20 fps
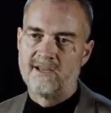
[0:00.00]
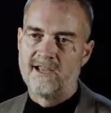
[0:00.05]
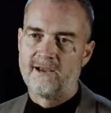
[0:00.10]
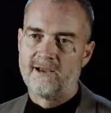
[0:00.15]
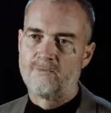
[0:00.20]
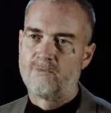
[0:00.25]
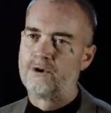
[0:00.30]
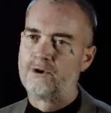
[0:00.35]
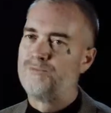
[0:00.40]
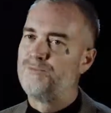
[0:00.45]

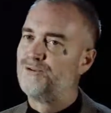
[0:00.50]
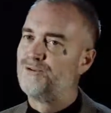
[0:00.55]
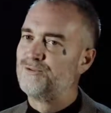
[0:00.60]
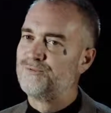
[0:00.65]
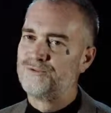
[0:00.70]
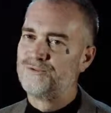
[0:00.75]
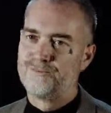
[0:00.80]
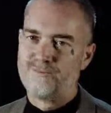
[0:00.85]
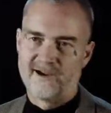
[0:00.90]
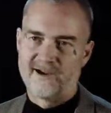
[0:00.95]
And what a
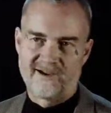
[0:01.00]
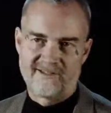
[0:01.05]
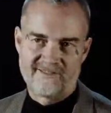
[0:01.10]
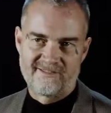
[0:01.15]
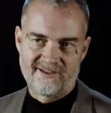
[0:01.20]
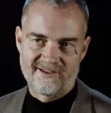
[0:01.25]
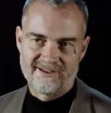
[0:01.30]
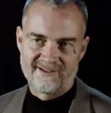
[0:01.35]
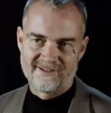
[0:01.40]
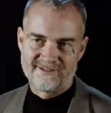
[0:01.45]
beautiful path
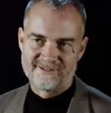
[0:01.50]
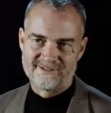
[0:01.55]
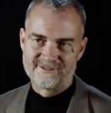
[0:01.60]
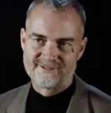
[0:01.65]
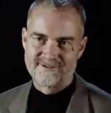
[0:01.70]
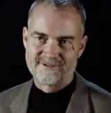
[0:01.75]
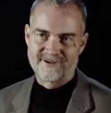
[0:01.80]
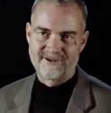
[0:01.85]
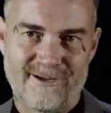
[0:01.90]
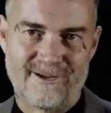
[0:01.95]
that is.
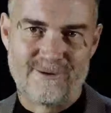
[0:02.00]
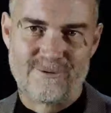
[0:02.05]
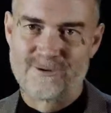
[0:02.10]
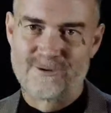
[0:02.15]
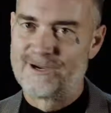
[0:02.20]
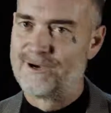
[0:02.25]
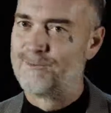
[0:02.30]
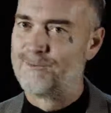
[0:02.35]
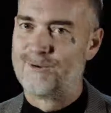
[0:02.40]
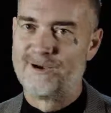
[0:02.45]
I don't
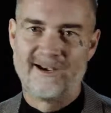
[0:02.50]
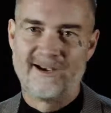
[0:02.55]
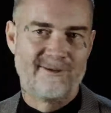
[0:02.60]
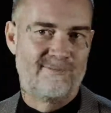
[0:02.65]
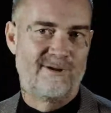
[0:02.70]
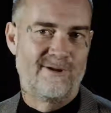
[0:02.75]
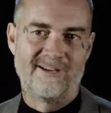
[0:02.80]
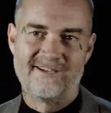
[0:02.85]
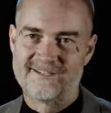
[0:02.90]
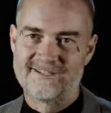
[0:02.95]
care what
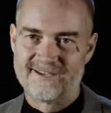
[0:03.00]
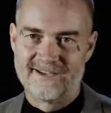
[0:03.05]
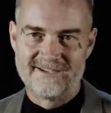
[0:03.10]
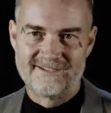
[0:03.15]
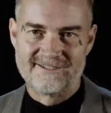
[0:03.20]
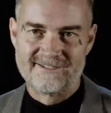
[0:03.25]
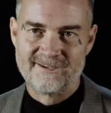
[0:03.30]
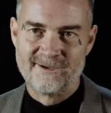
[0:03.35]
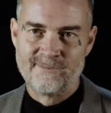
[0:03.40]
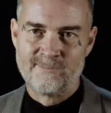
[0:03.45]
anybody
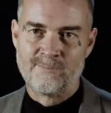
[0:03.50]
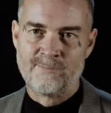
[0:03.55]
says.